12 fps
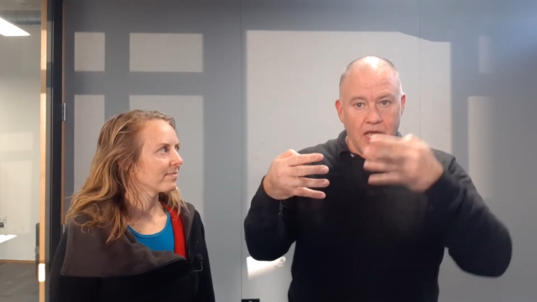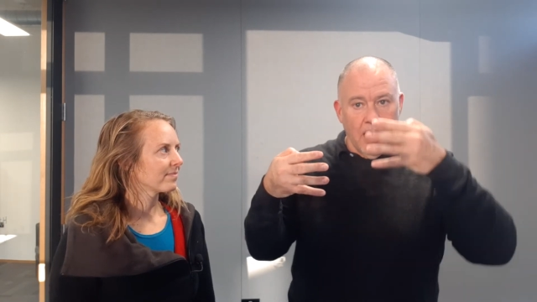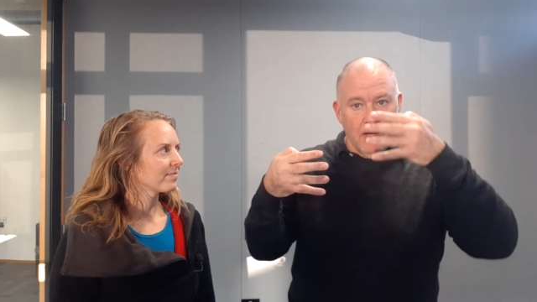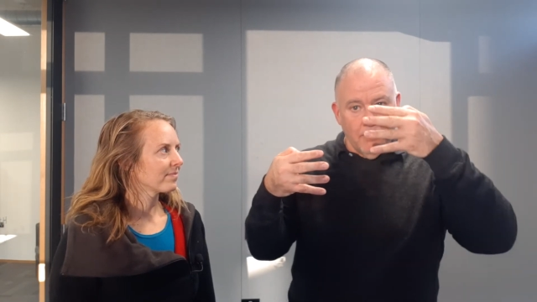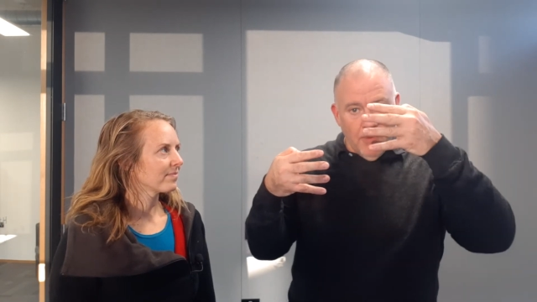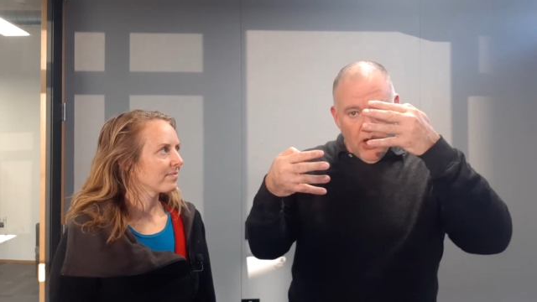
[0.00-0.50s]

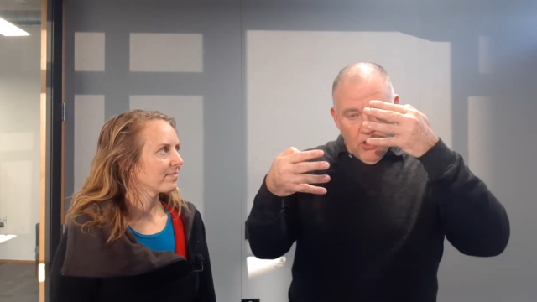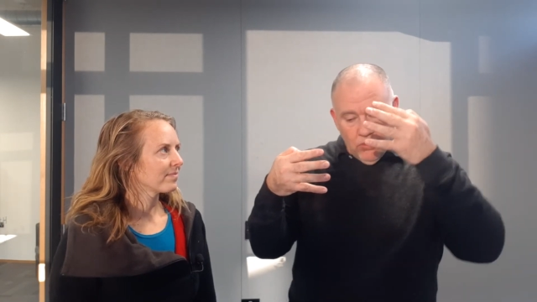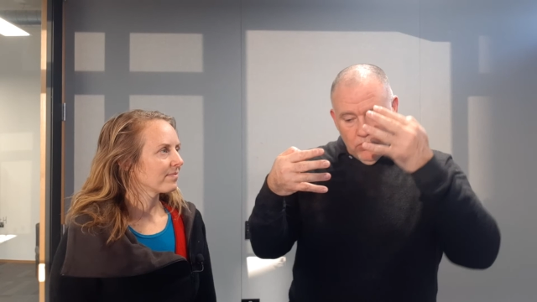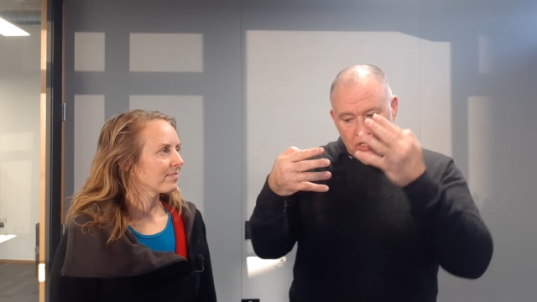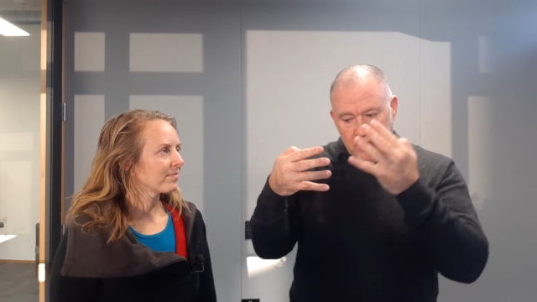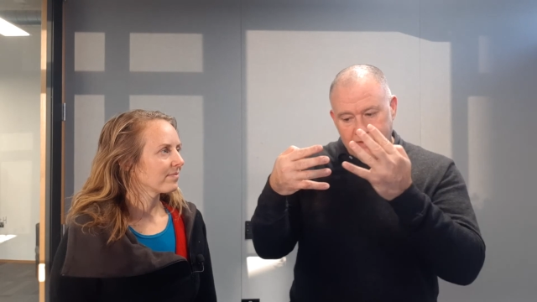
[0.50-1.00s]
Speaker 1: I'm a
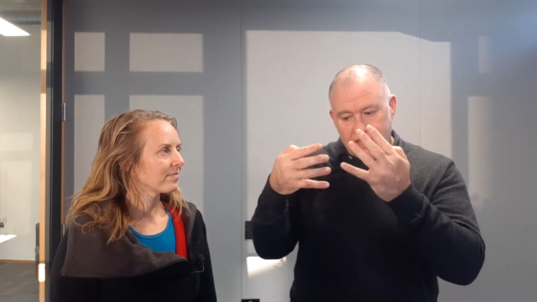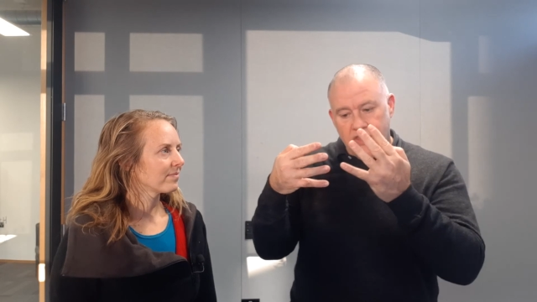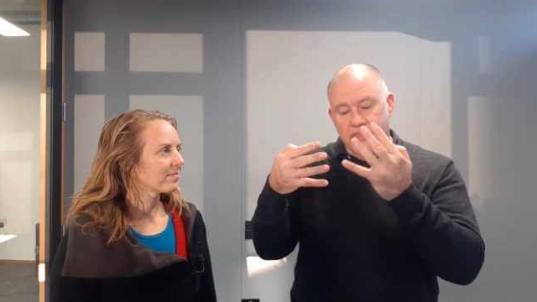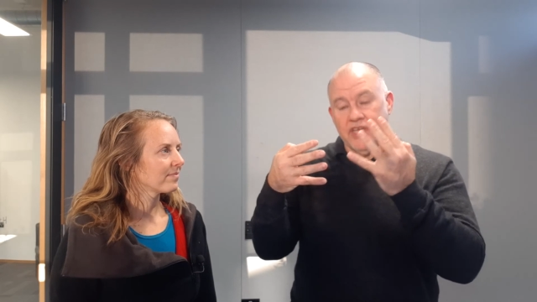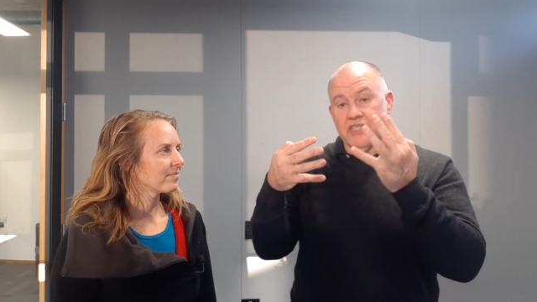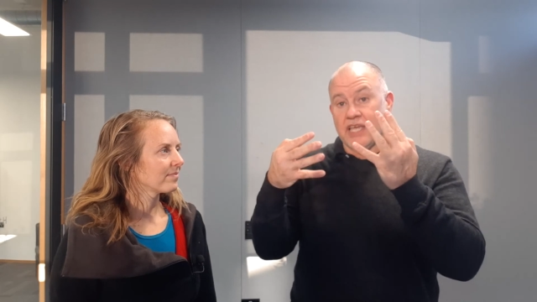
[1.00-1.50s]
whole lot of other
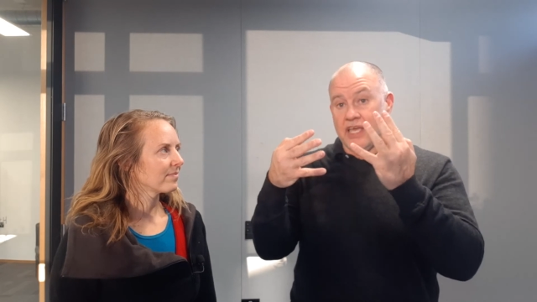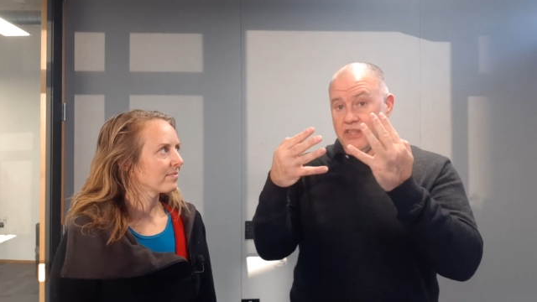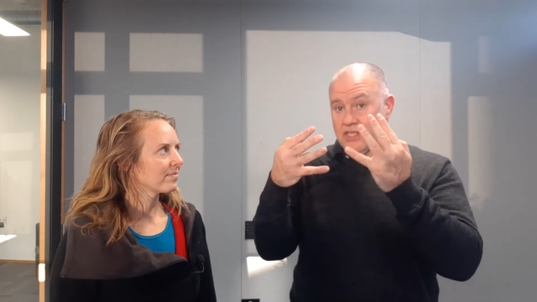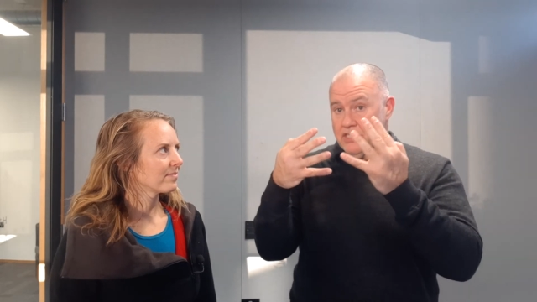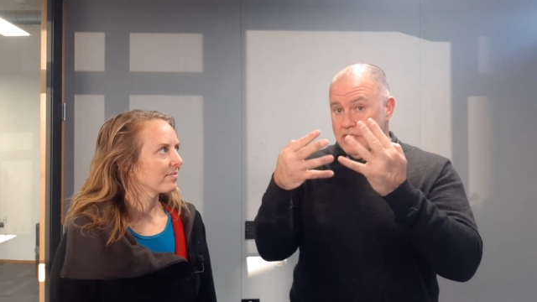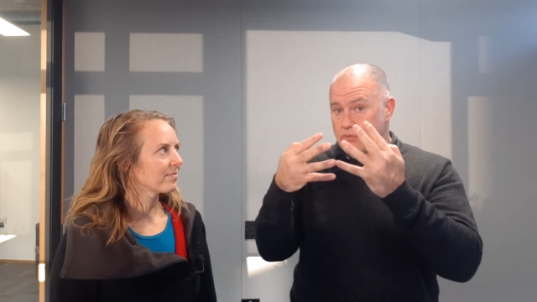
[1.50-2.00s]
things, and
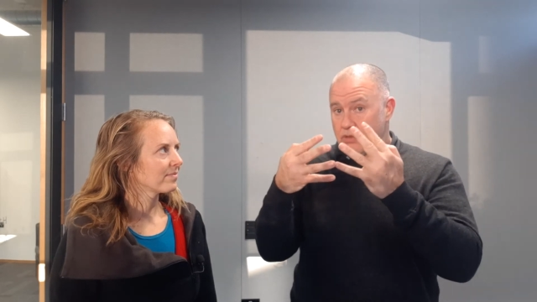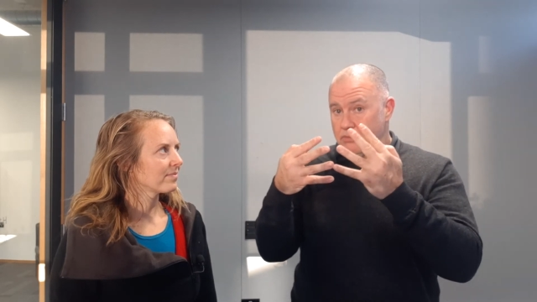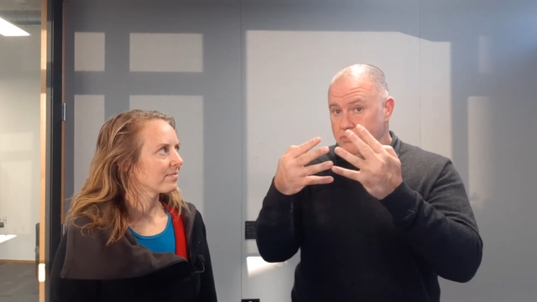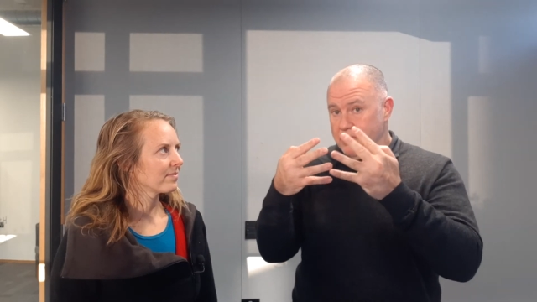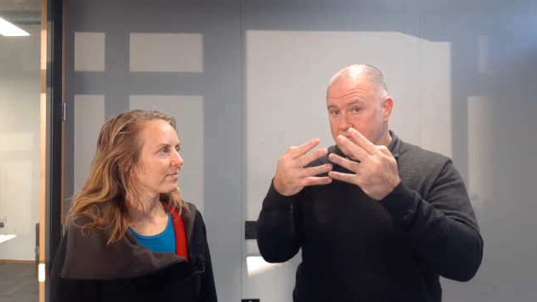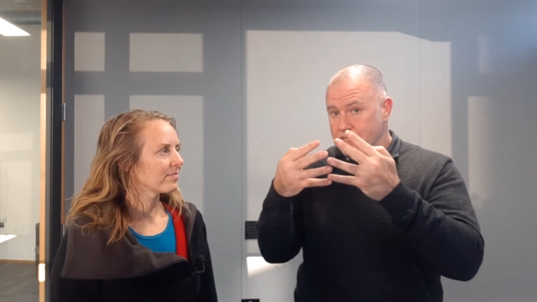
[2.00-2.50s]
this is what I'm
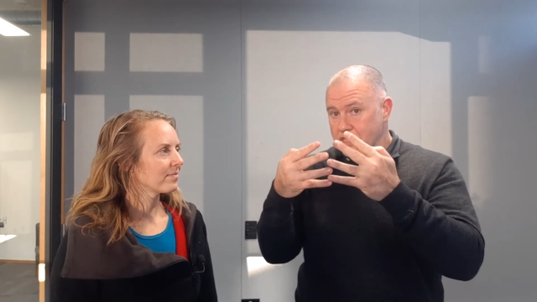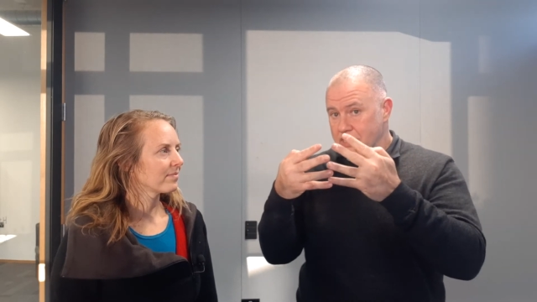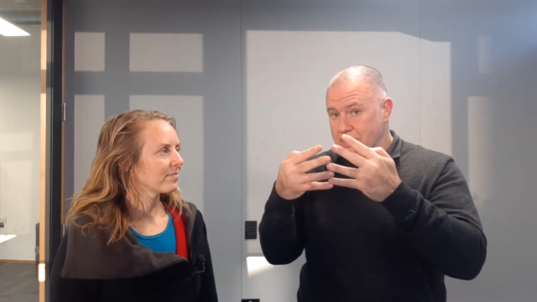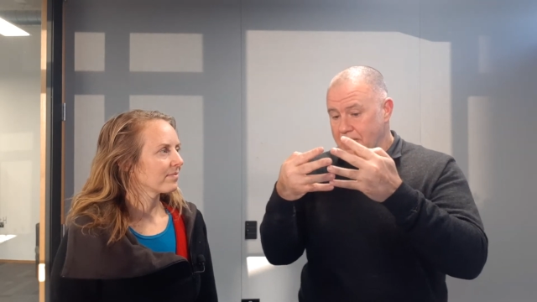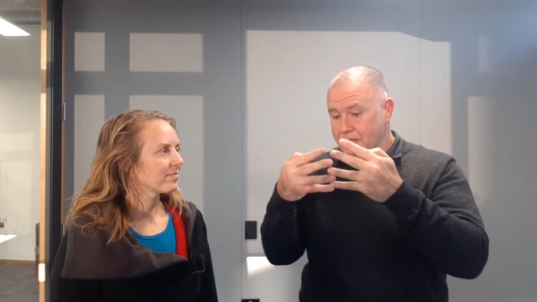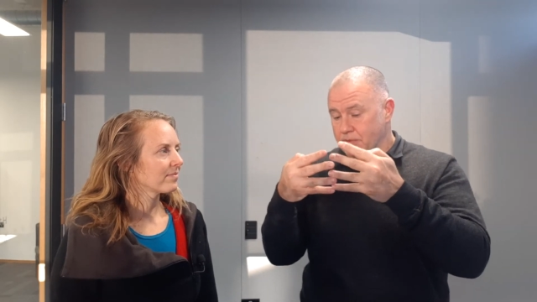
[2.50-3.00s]
bringing to the
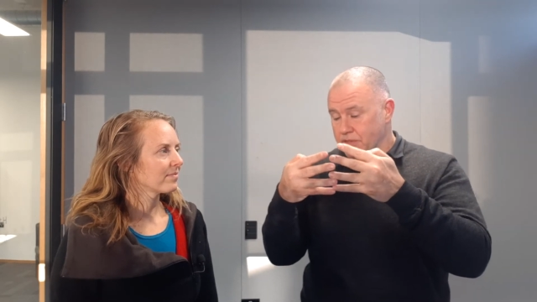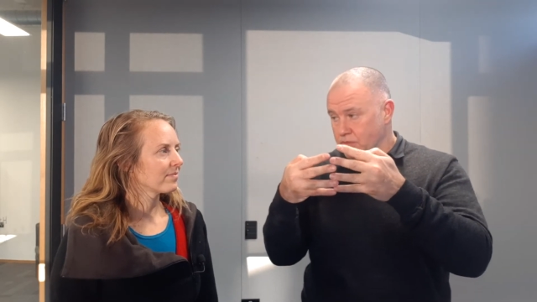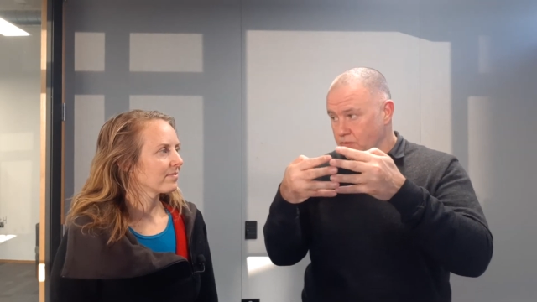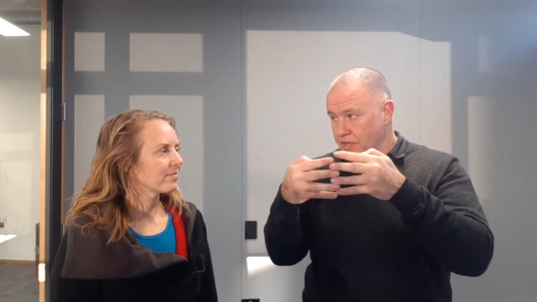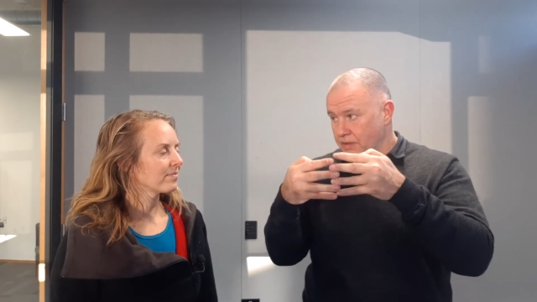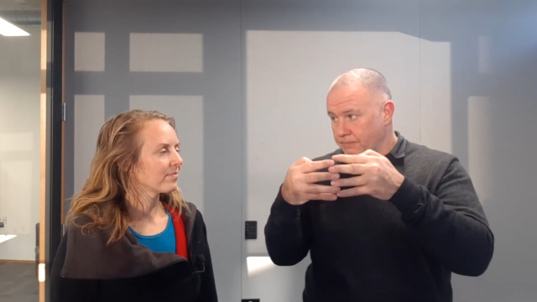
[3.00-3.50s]
table as
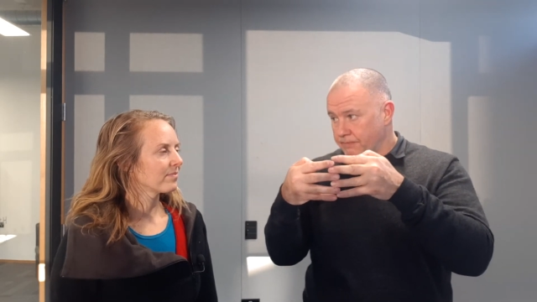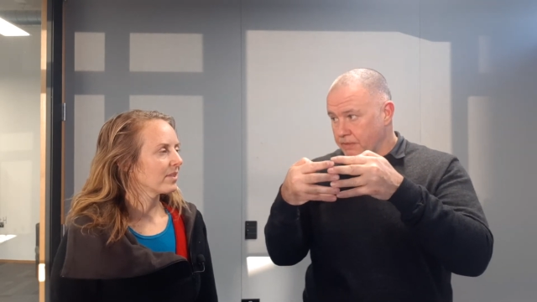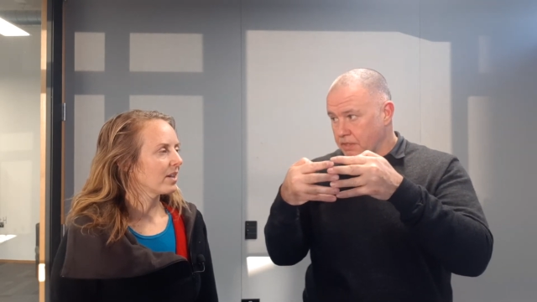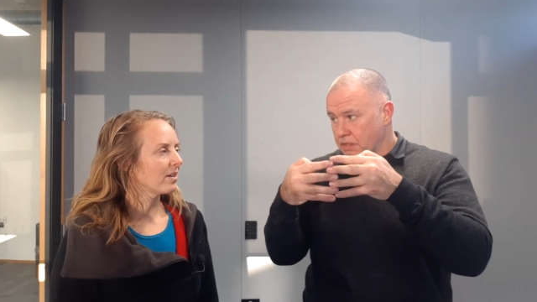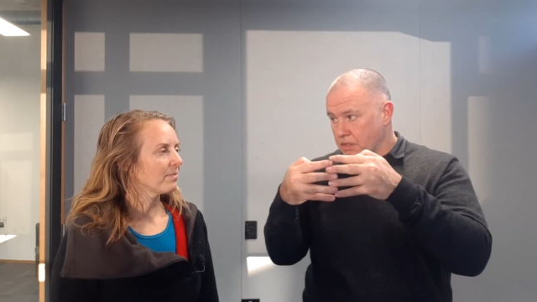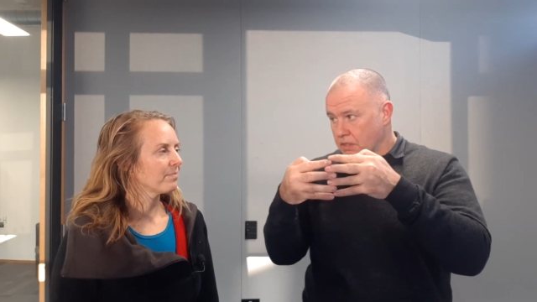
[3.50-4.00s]
well.
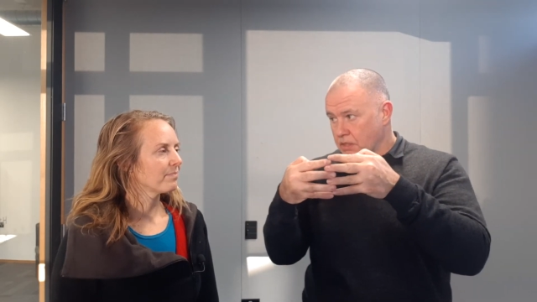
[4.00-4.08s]
Yeah.